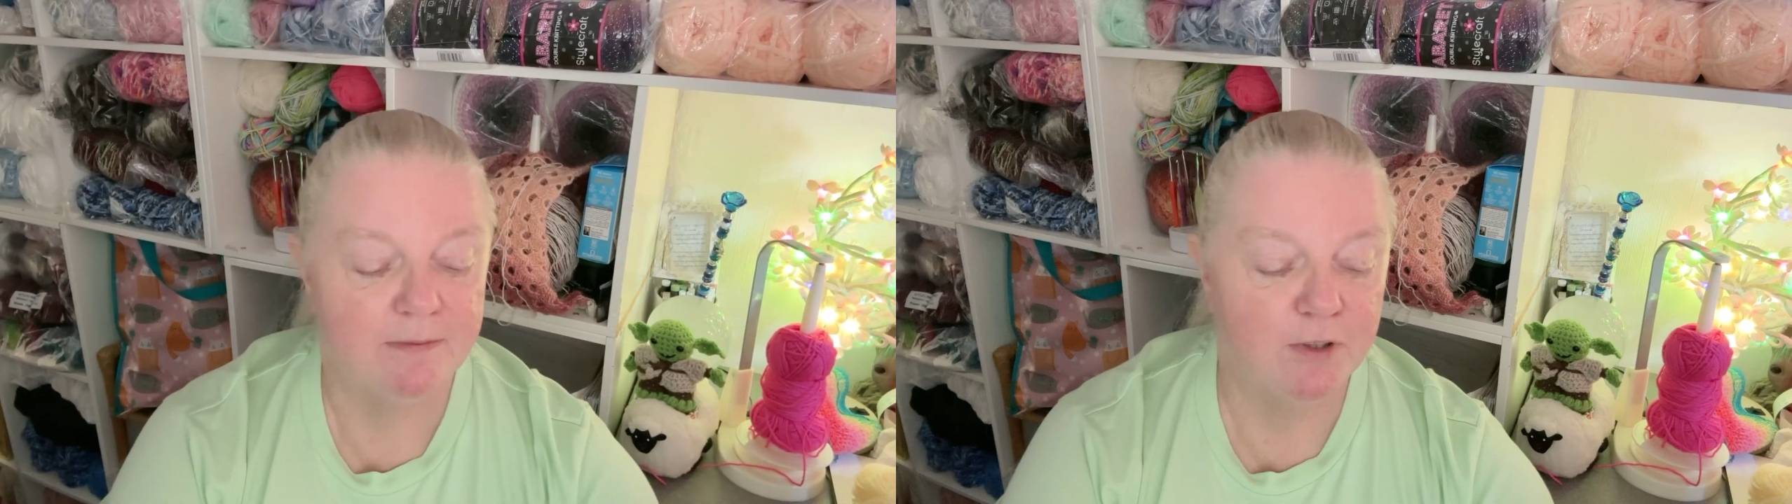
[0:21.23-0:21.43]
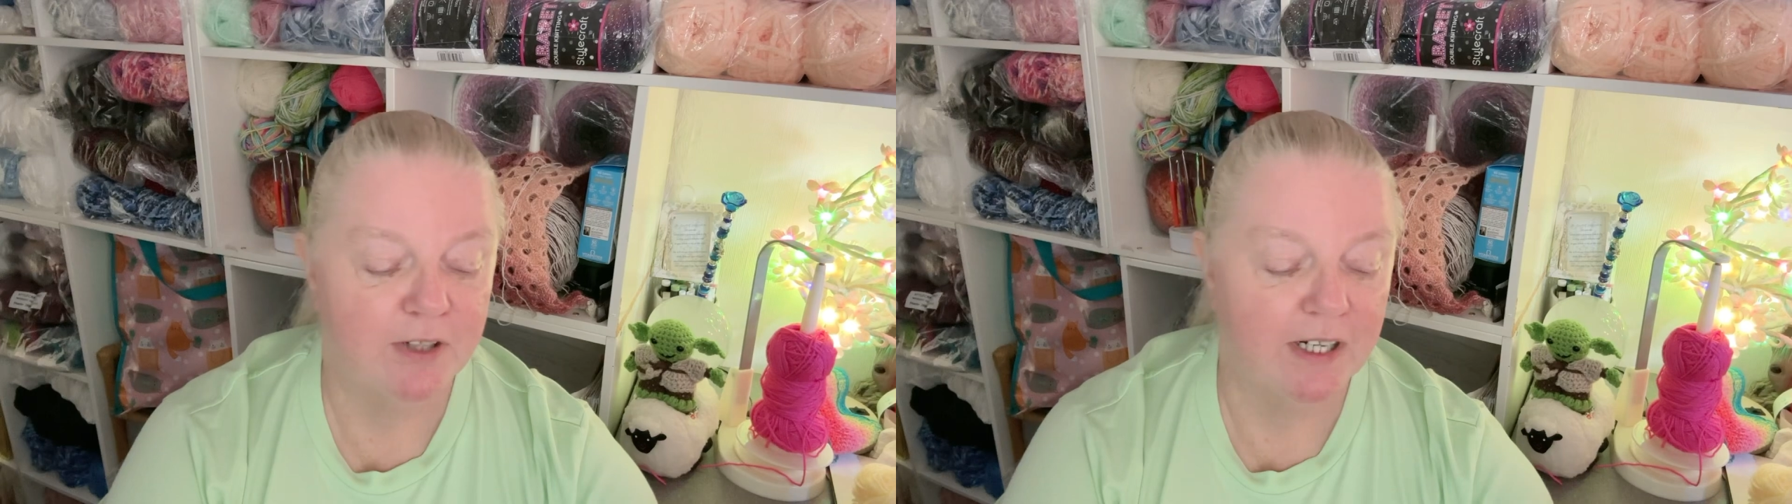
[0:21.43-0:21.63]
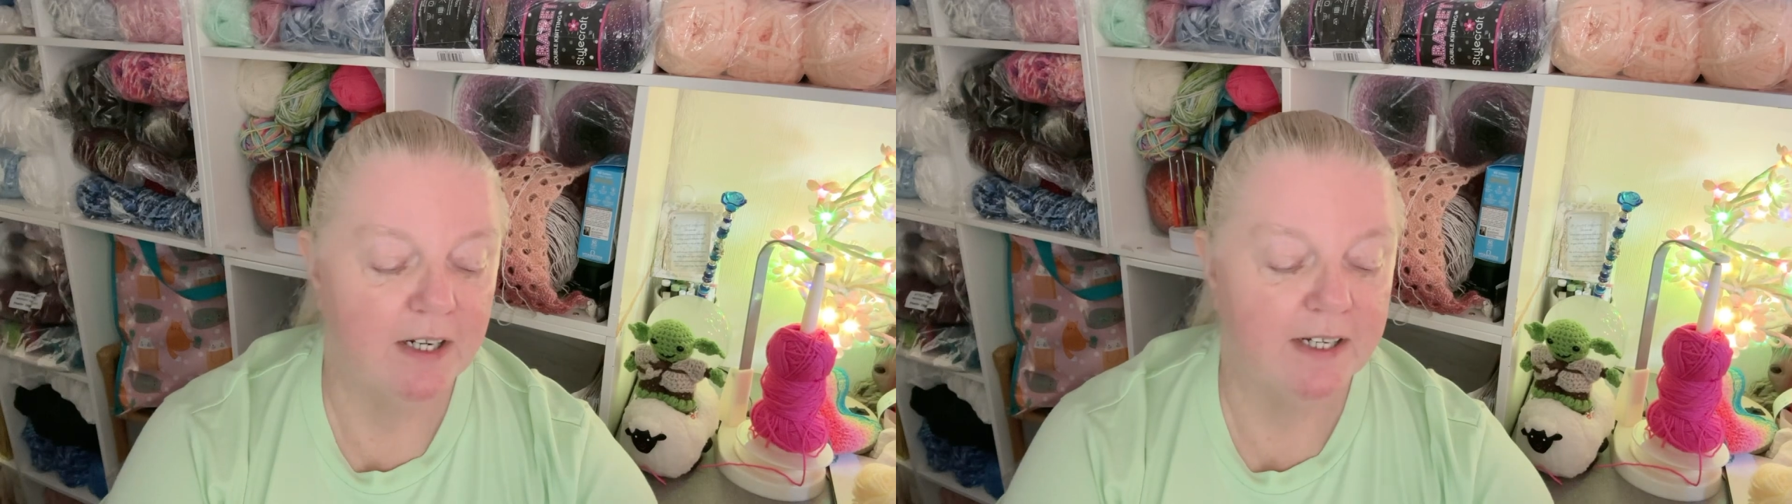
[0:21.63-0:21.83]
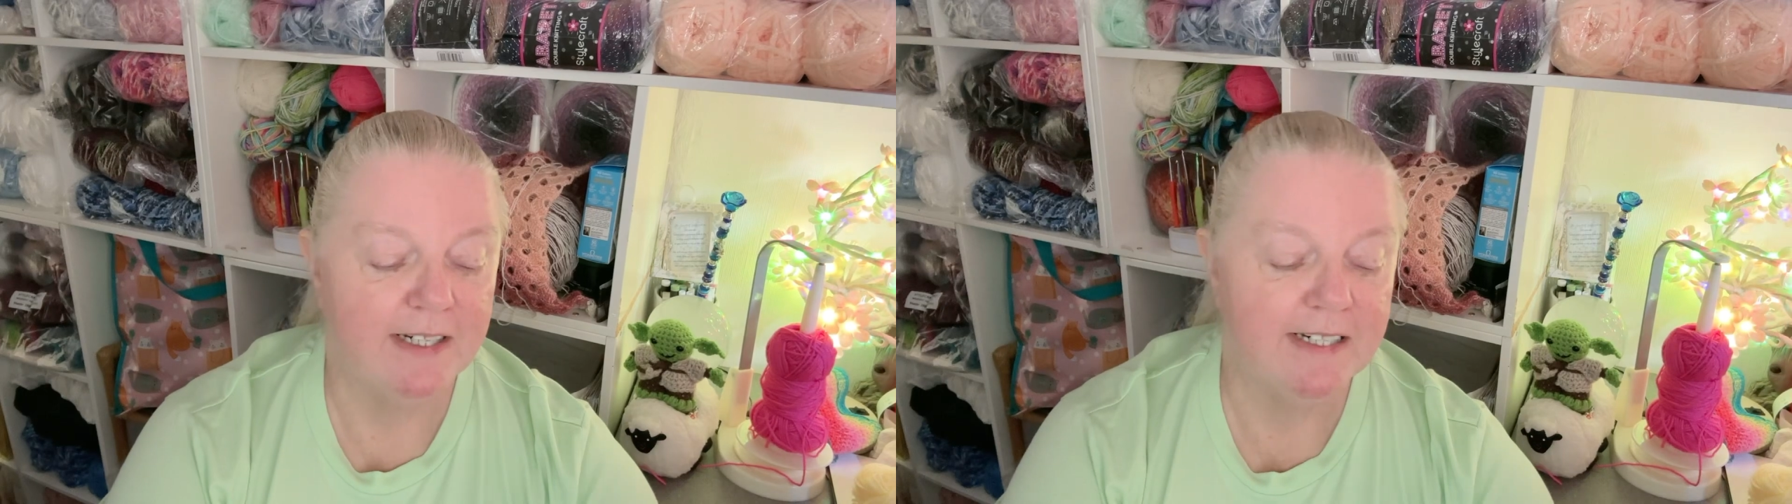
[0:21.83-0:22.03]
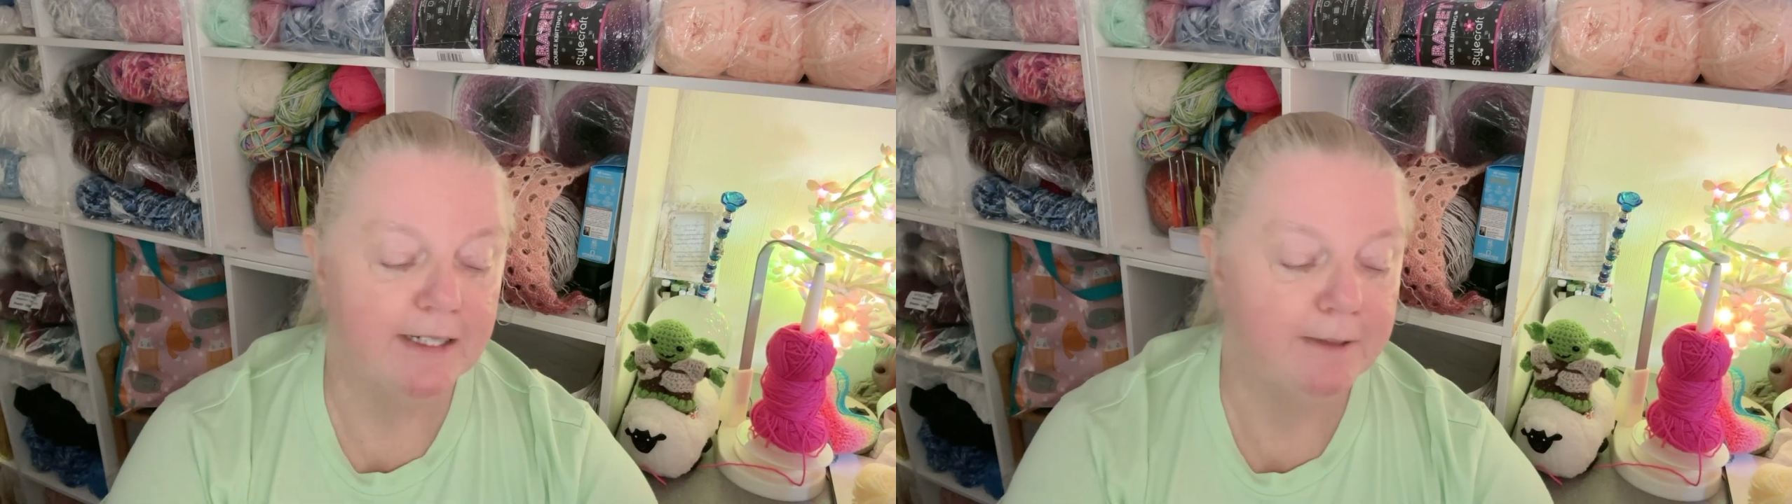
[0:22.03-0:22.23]
looking like an
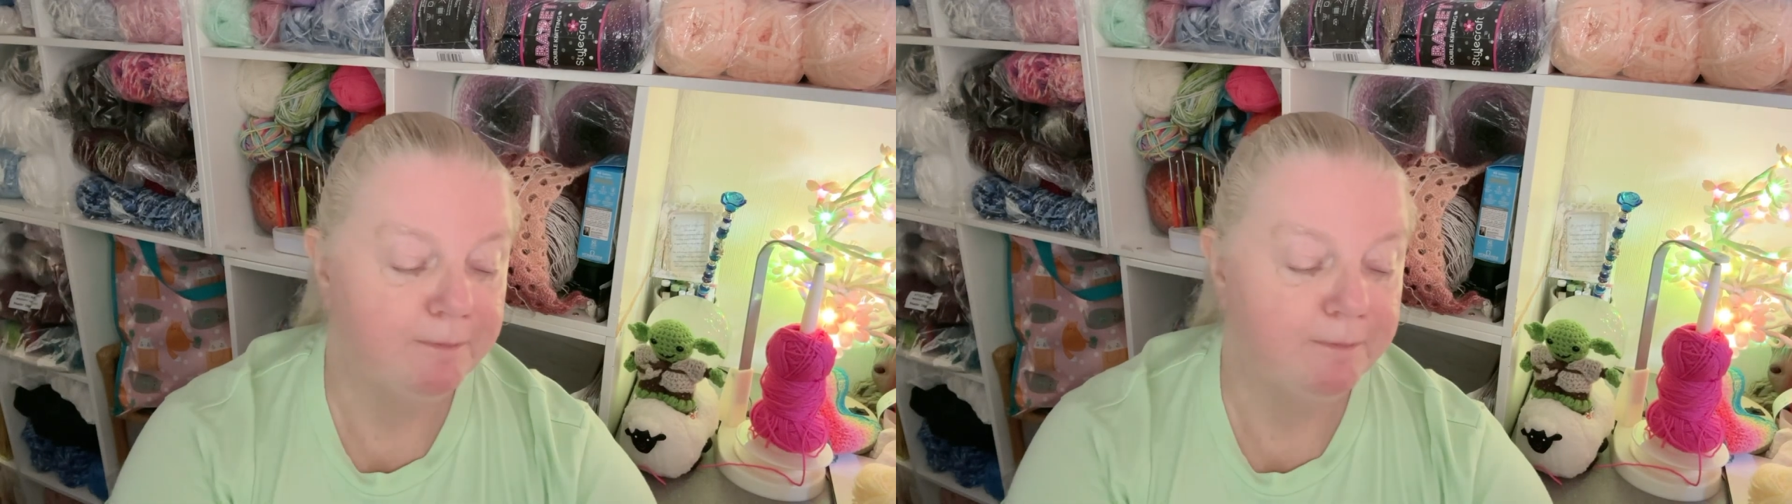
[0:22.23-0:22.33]
idiot.